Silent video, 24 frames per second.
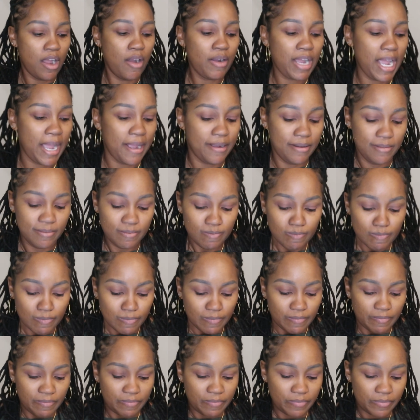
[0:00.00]
Okay.
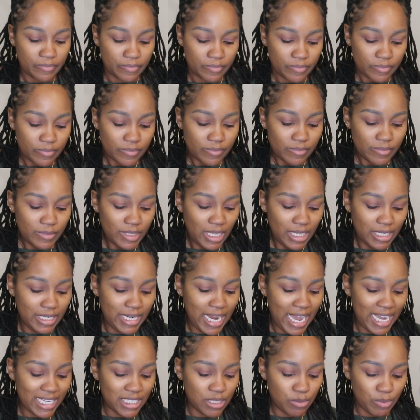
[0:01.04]

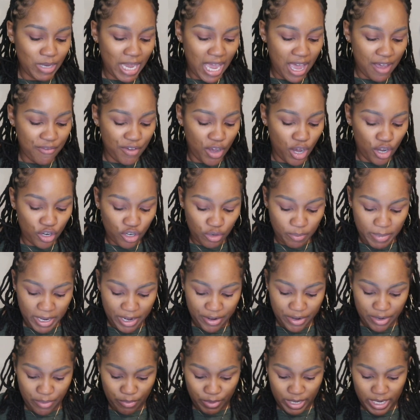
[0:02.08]
Next, we have
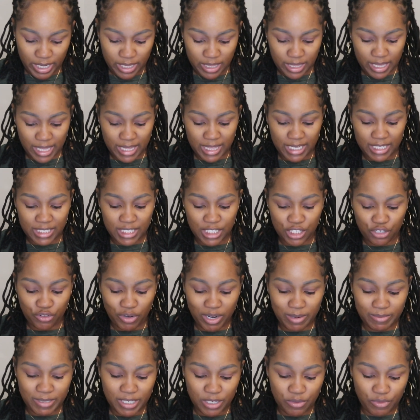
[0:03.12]
Huckleberry Wreath, and this is
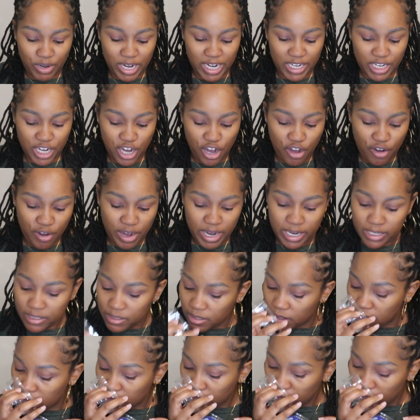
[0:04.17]
Crimson Red Currant
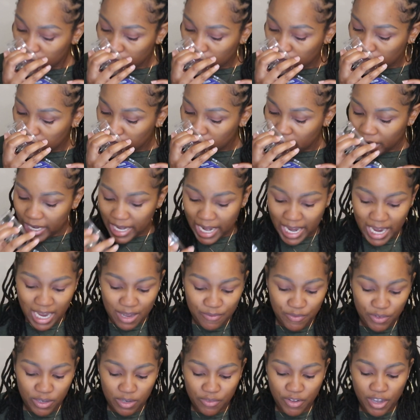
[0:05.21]
and a
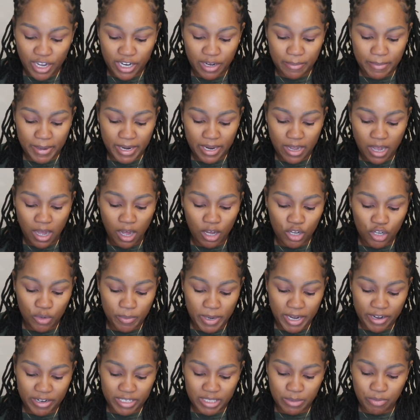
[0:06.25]
handful of
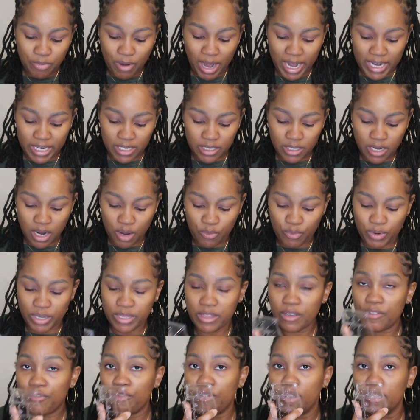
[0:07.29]
Huckleberries Brighten
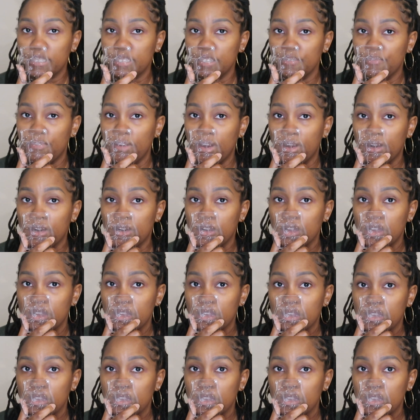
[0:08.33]
Aretha Frosted Fir.